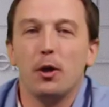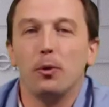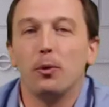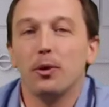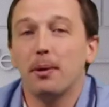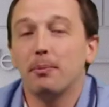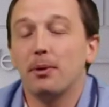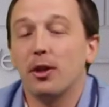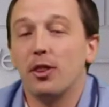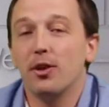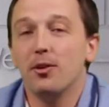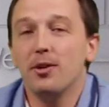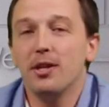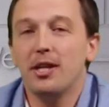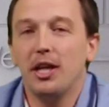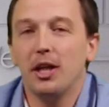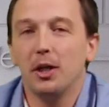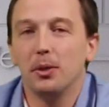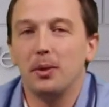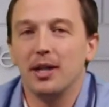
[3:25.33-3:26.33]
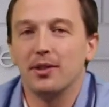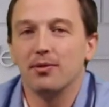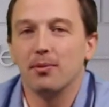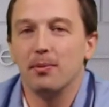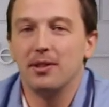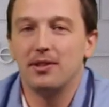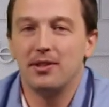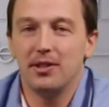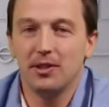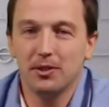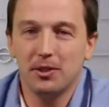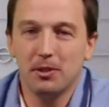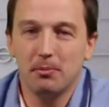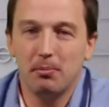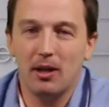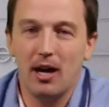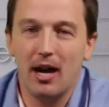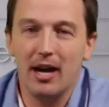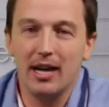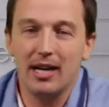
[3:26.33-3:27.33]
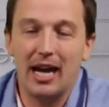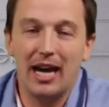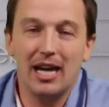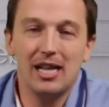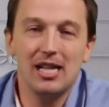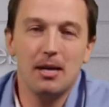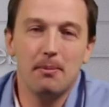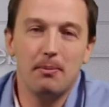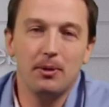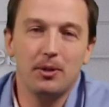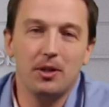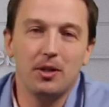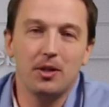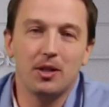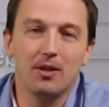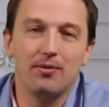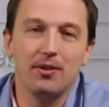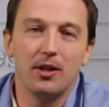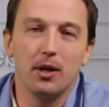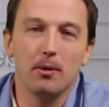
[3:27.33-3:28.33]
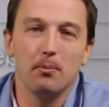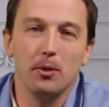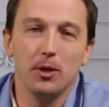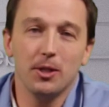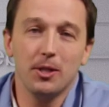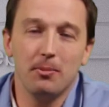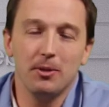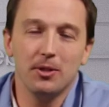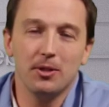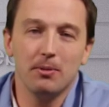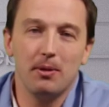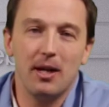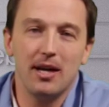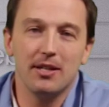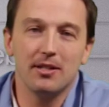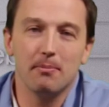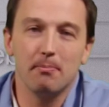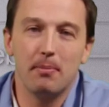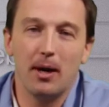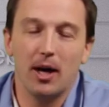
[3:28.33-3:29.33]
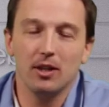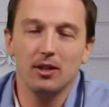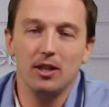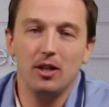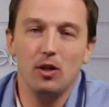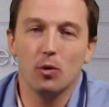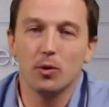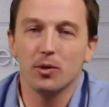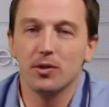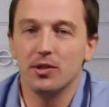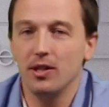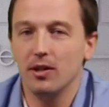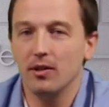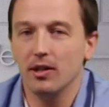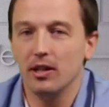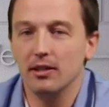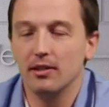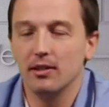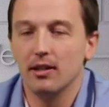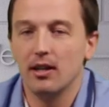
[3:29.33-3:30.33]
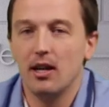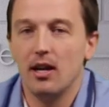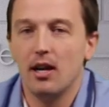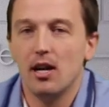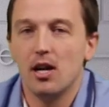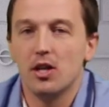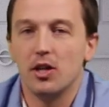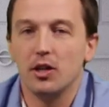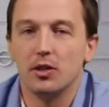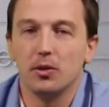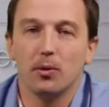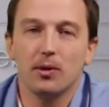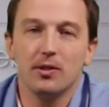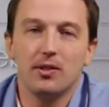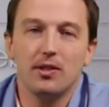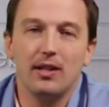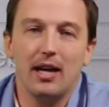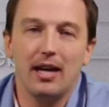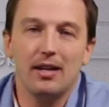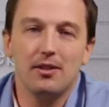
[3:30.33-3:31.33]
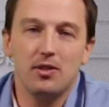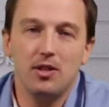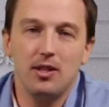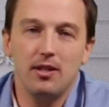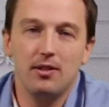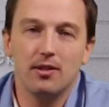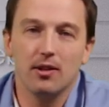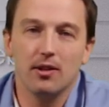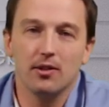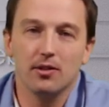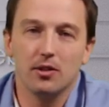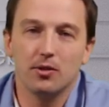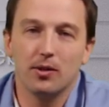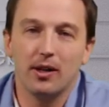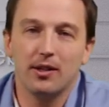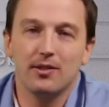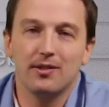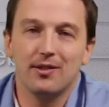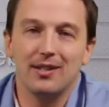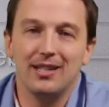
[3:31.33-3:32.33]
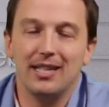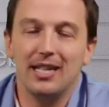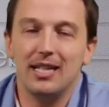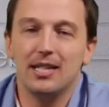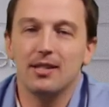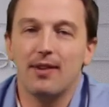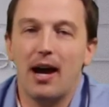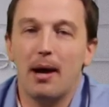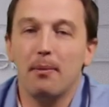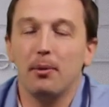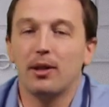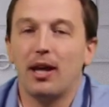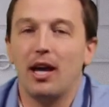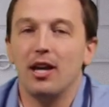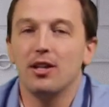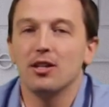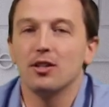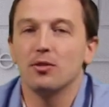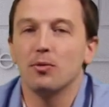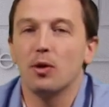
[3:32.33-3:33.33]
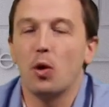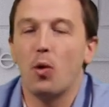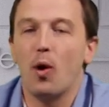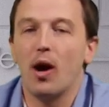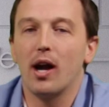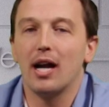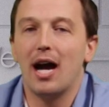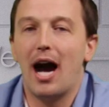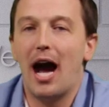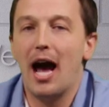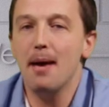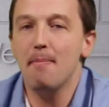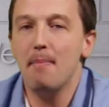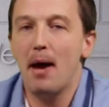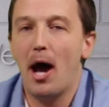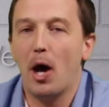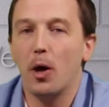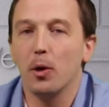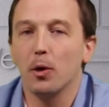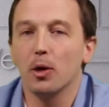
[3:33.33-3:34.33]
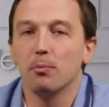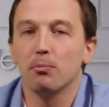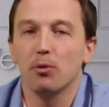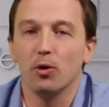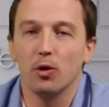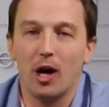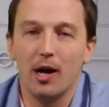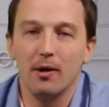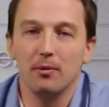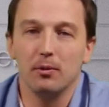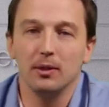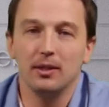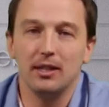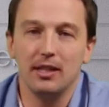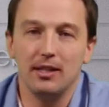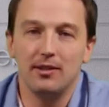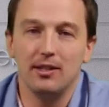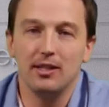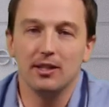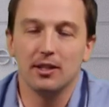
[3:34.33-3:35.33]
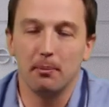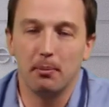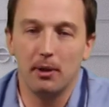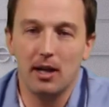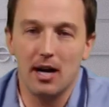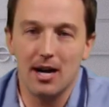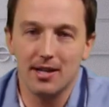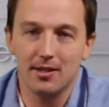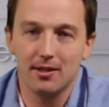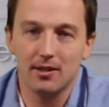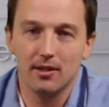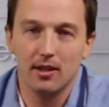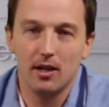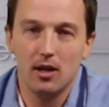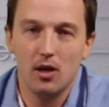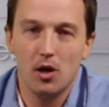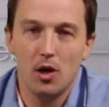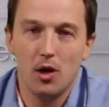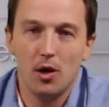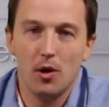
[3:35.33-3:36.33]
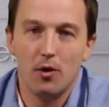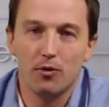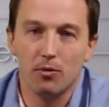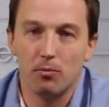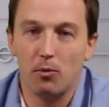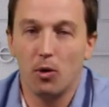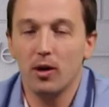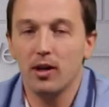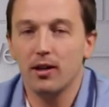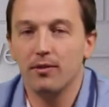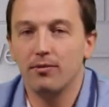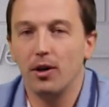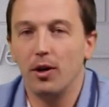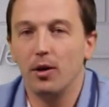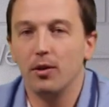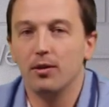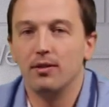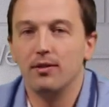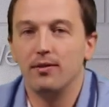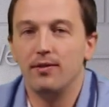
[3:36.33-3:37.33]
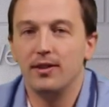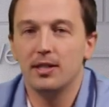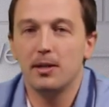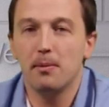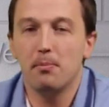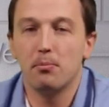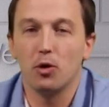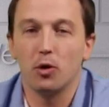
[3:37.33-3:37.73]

With up to 30 kilowatts from a single supply and the ability to configure multiple supplies in parallel or series, the Sorensen SG series addresses the needs of applications requiring high-power programmable DC supplies. For more info, visit